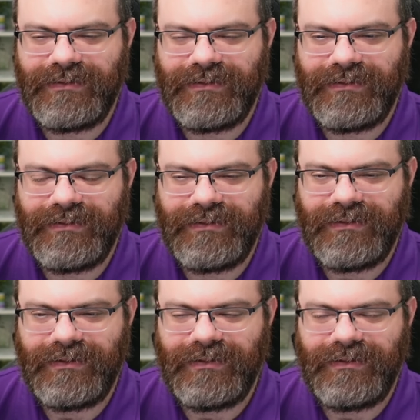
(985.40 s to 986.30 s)

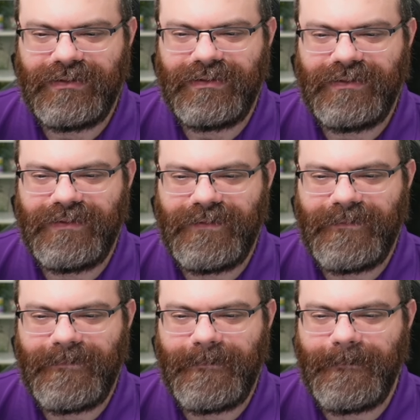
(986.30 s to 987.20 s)

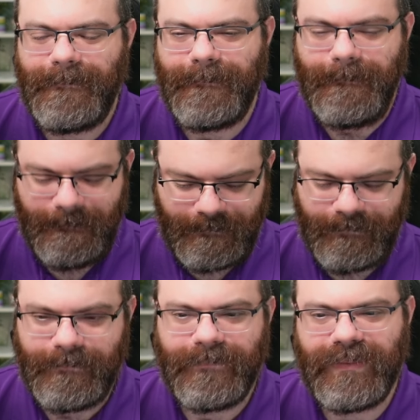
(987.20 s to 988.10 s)

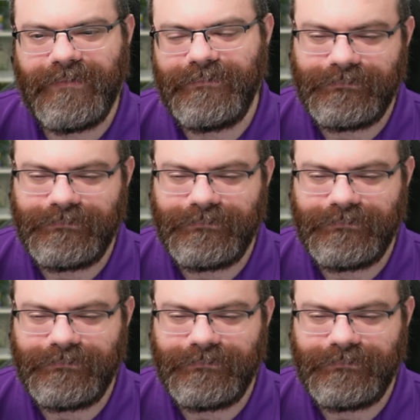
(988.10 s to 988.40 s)
Nobody speaks.